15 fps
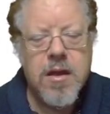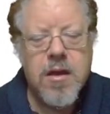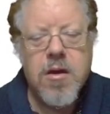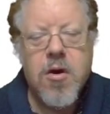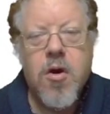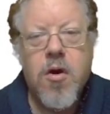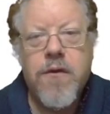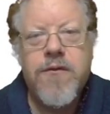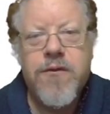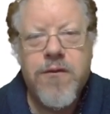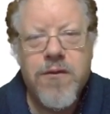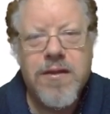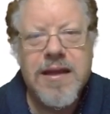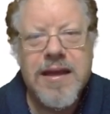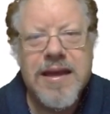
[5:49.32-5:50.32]

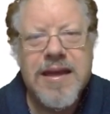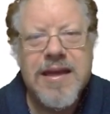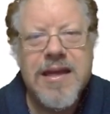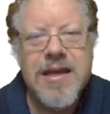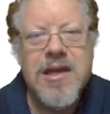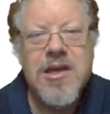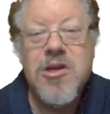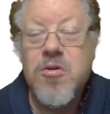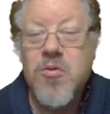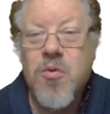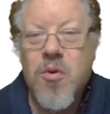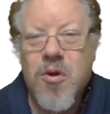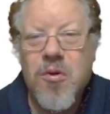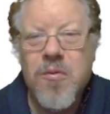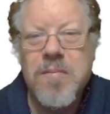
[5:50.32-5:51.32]
hopefully you
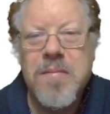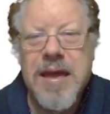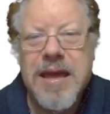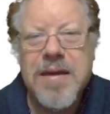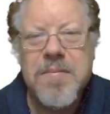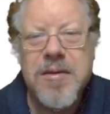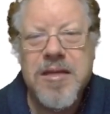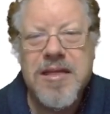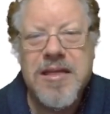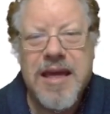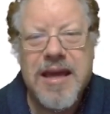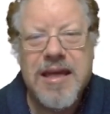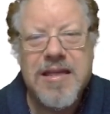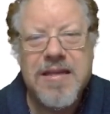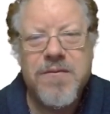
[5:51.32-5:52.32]
won't make
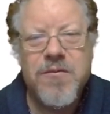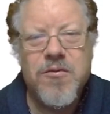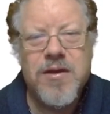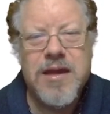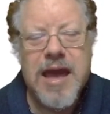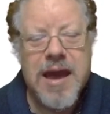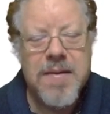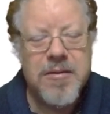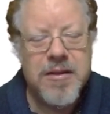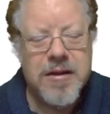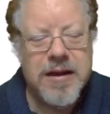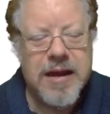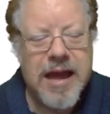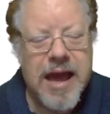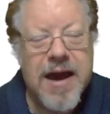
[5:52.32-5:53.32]
mistakes in
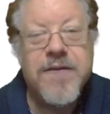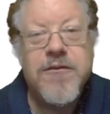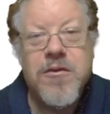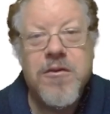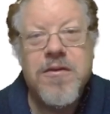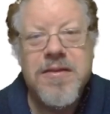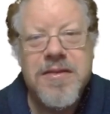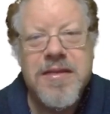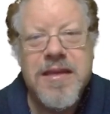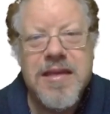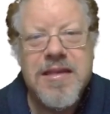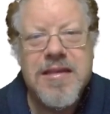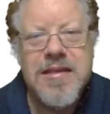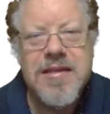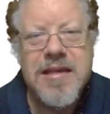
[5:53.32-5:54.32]
vocabulary after
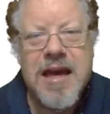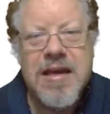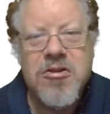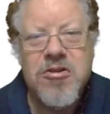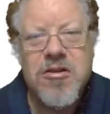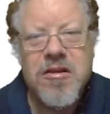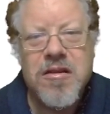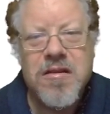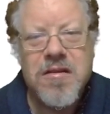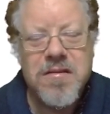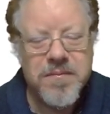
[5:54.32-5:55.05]
this session.